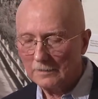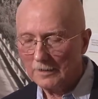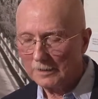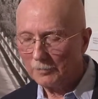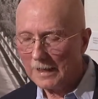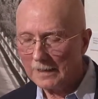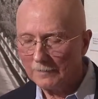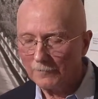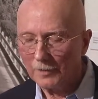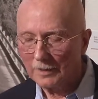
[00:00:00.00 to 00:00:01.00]
on the
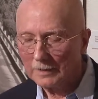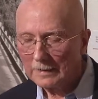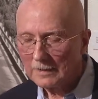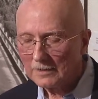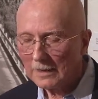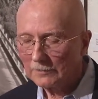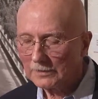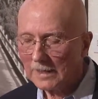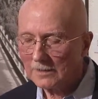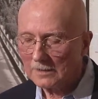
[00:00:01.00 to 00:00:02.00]
planet for several
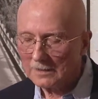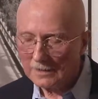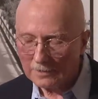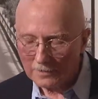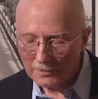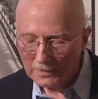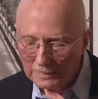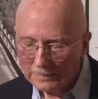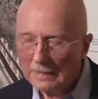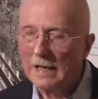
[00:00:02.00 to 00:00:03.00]
thousand years,
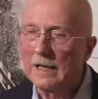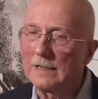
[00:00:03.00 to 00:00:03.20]
uh,